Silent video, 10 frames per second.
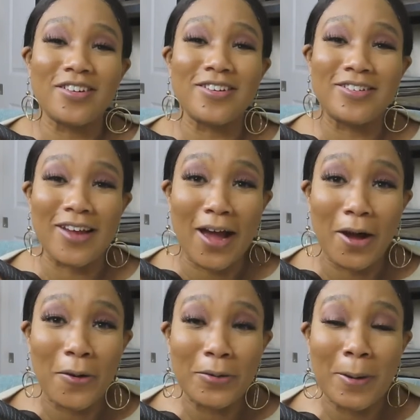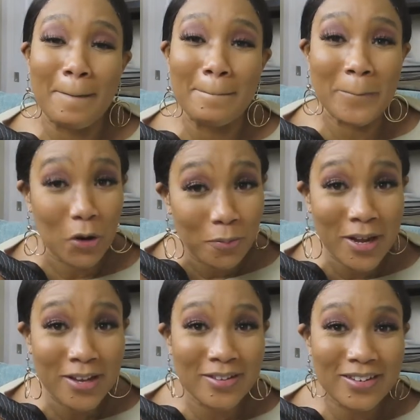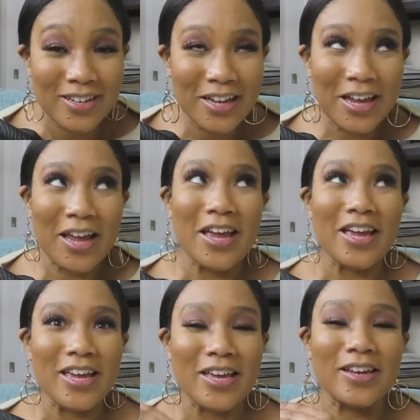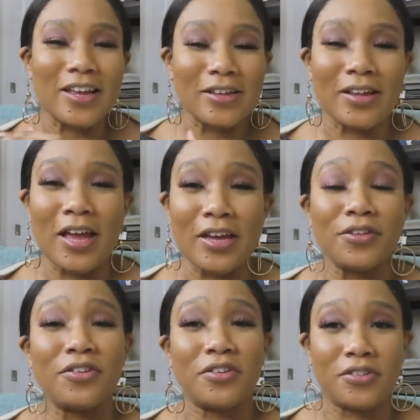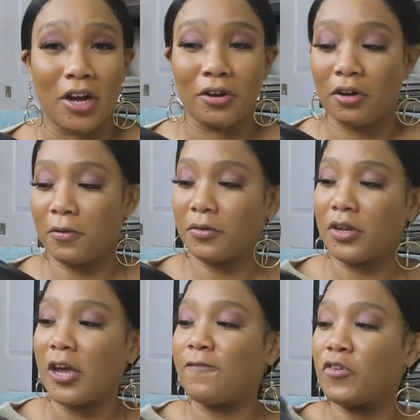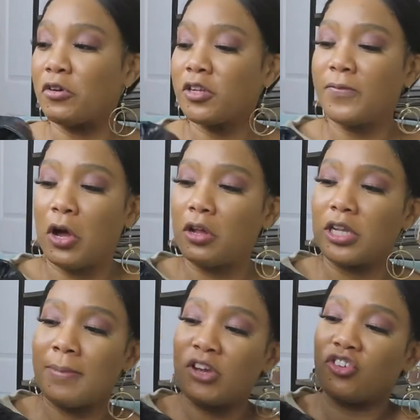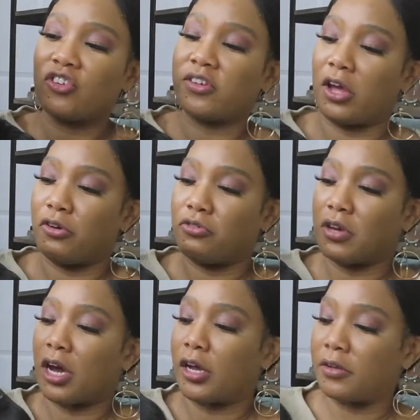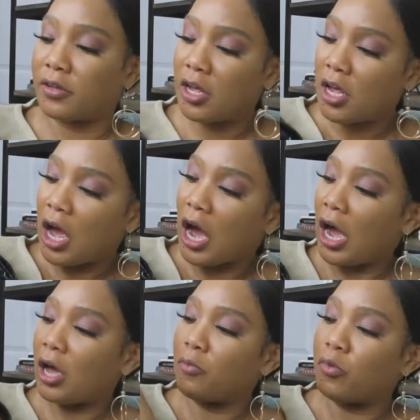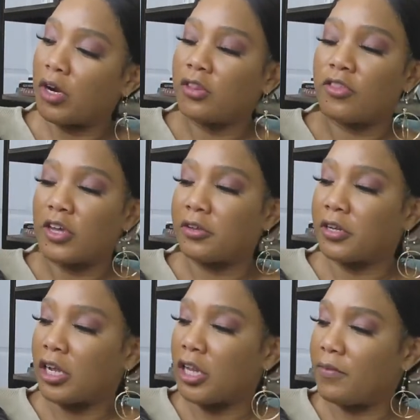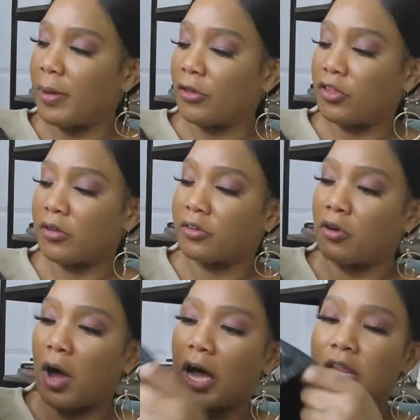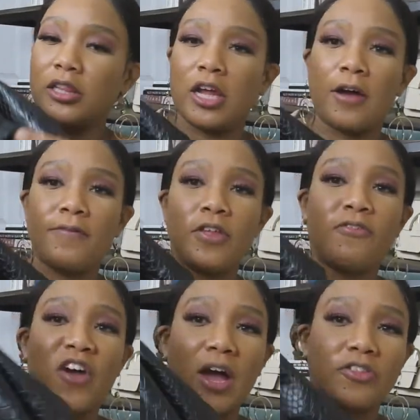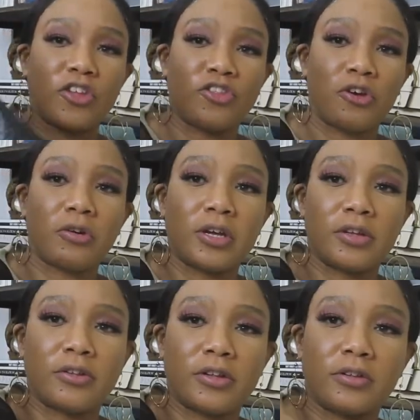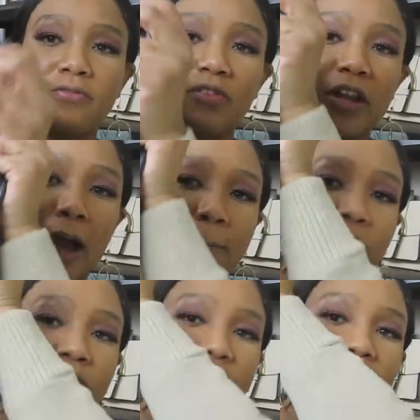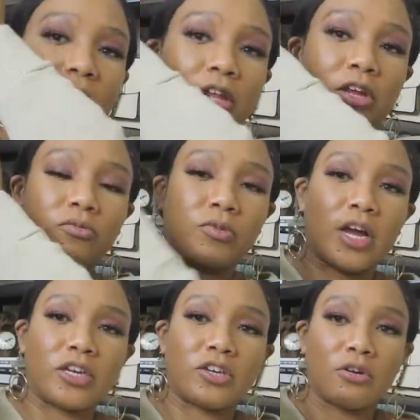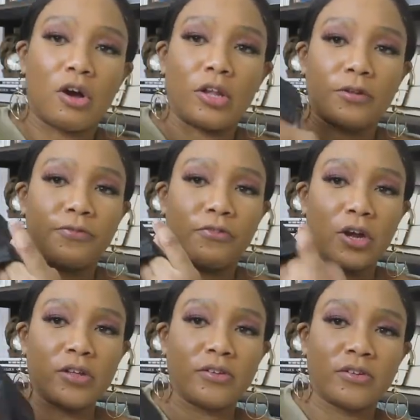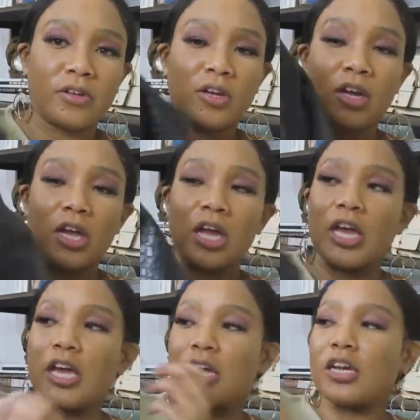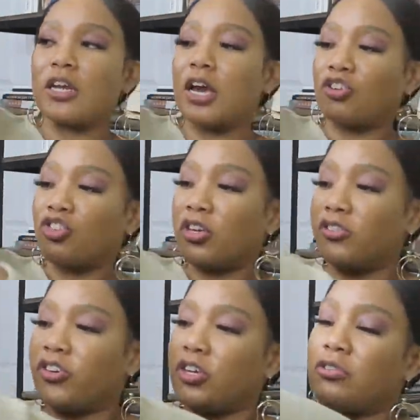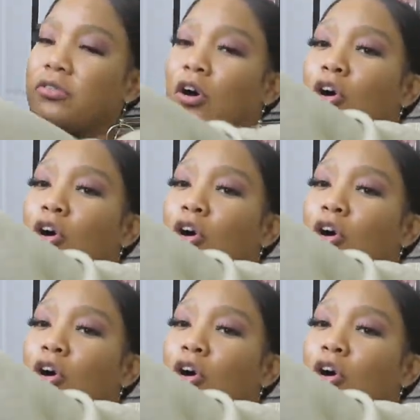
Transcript: it down moment, it is a stunner. Like, first of all, let me just tell you guys, uh, one of the things that I love about this. So I love the fact that there is this flap detailing right here on the front, and it actually continues